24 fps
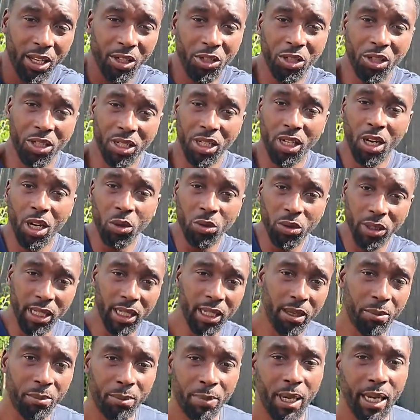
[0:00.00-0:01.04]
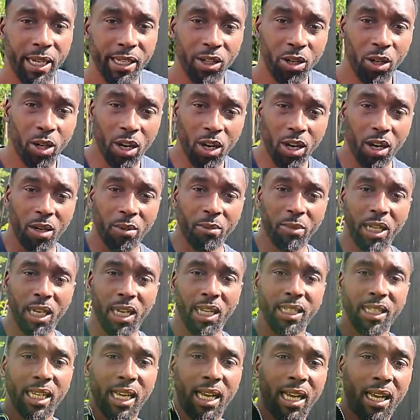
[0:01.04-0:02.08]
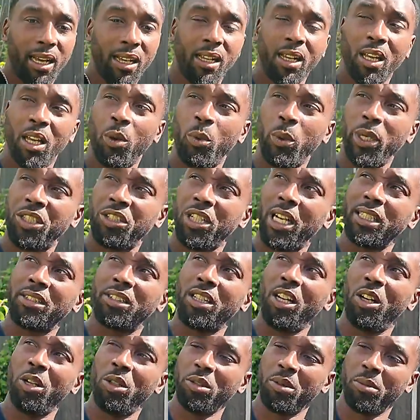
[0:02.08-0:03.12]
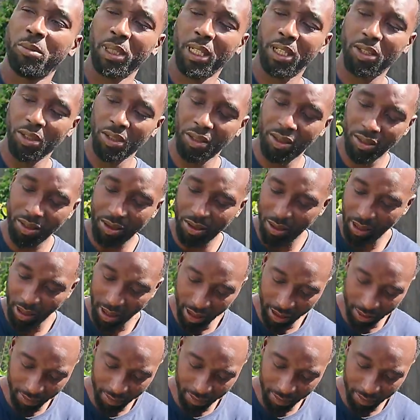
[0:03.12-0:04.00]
You can hold it by your arm like that, which I don't because,